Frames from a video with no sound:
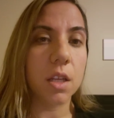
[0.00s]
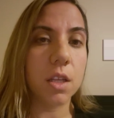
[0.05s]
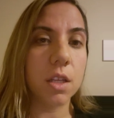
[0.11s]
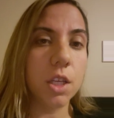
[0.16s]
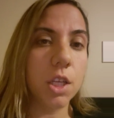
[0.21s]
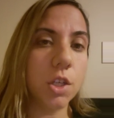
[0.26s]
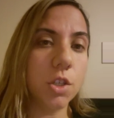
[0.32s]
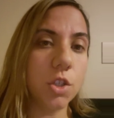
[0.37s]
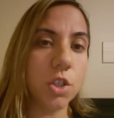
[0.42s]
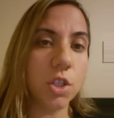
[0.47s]

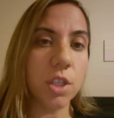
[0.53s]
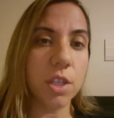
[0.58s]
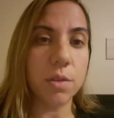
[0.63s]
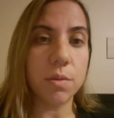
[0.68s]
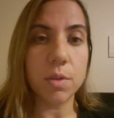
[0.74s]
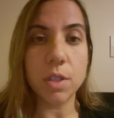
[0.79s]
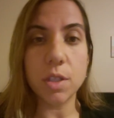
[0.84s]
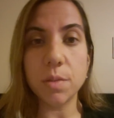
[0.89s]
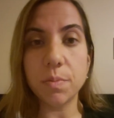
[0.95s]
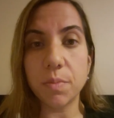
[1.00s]
Usually a
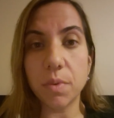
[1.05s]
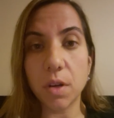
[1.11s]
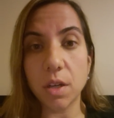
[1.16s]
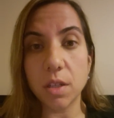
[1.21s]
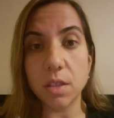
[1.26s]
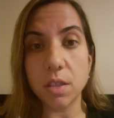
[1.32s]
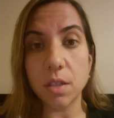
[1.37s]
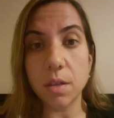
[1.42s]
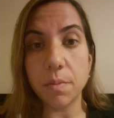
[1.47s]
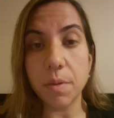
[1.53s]

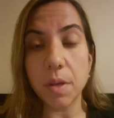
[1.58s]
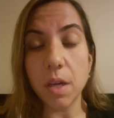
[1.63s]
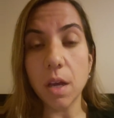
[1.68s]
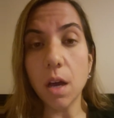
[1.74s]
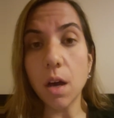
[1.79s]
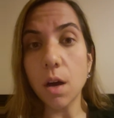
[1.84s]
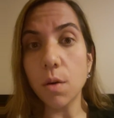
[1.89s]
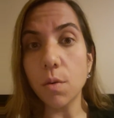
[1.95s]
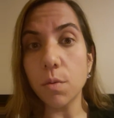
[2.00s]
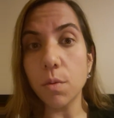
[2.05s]
response could be,
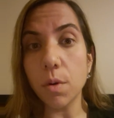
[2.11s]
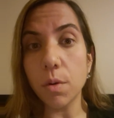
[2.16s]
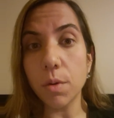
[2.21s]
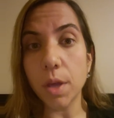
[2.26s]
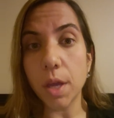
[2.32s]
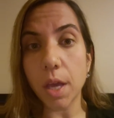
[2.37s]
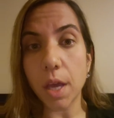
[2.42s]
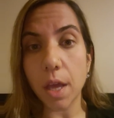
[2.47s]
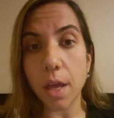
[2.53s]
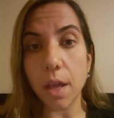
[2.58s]
oh,
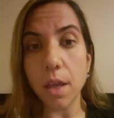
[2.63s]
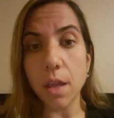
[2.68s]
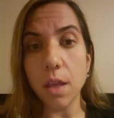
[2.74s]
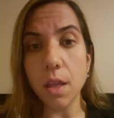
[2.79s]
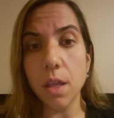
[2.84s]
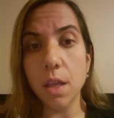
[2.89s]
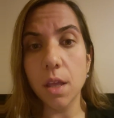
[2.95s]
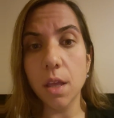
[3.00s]
okay.